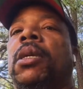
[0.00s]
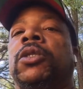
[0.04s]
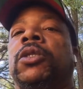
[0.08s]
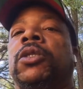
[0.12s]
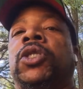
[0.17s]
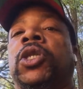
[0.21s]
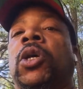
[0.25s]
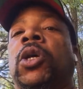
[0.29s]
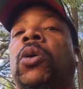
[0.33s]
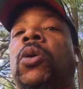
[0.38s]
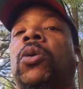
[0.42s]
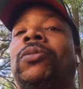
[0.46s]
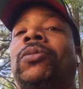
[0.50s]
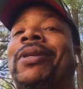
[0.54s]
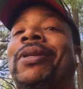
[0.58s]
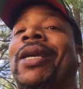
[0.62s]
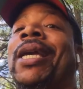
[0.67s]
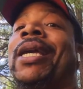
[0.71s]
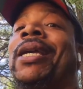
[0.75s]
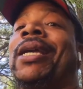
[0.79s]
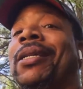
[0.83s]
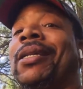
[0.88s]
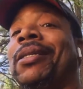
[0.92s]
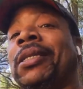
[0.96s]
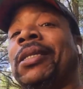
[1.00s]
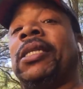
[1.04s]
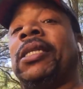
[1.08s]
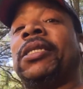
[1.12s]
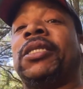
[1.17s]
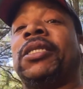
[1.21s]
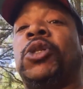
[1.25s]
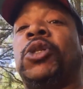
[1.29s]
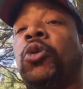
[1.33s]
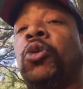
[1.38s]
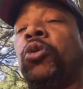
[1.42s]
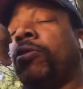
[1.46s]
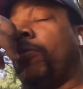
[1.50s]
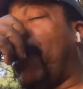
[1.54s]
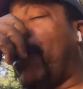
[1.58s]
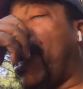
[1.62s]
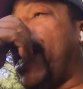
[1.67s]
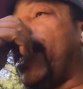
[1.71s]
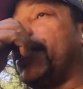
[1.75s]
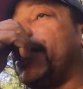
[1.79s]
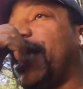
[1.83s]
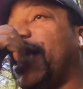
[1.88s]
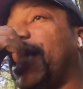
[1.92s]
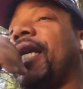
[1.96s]
So this dude,
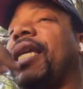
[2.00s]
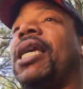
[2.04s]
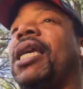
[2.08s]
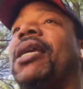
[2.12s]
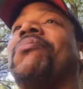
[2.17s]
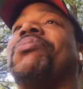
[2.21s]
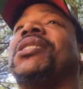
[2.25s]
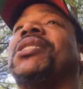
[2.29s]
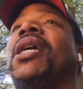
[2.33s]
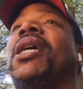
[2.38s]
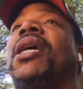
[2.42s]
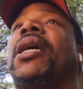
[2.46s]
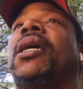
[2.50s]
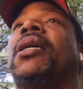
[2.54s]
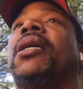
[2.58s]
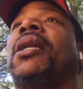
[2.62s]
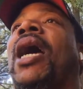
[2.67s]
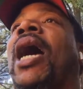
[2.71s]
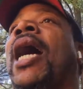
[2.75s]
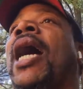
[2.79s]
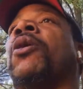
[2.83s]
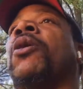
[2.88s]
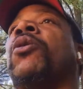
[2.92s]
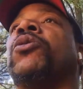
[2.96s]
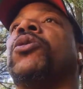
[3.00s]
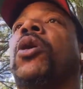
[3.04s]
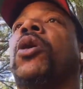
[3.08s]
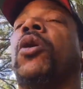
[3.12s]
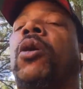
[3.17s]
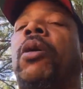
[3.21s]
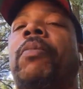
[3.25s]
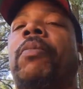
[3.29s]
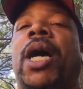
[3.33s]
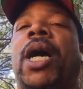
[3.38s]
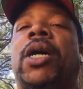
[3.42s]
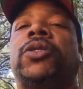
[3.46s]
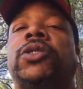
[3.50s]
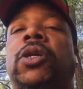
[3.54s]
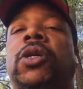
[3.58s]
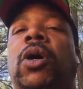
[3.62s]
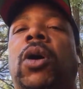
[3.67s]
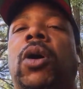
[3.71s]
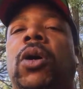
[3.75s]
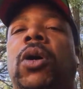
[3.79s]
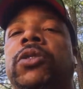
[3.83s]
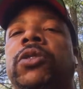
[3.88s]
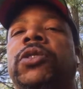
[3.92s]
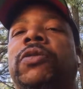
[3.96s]
right, that keeps saying, I don't know about
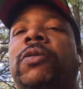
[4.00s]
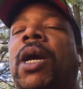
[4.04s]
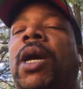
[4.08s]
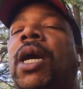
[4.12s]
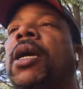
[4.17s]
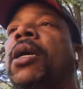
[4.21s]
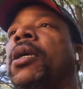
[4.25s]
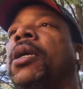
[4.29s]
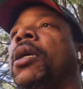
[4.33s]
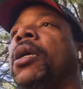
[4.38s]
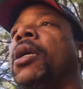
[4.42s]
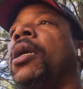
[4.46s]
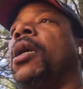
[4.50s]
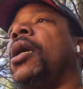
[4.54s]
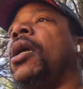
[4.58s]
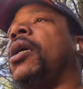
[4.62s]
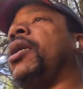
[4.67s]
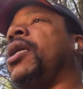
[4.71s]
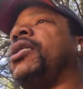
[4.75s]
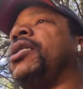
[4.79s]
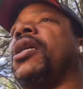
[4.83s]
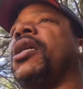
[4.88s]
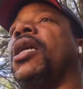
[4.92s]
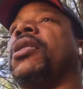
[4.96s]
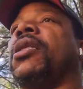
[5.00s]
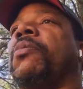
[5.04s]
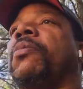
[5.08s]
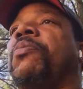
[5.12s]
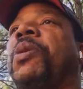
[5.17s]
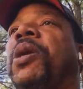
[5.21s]
dogs, right? And these other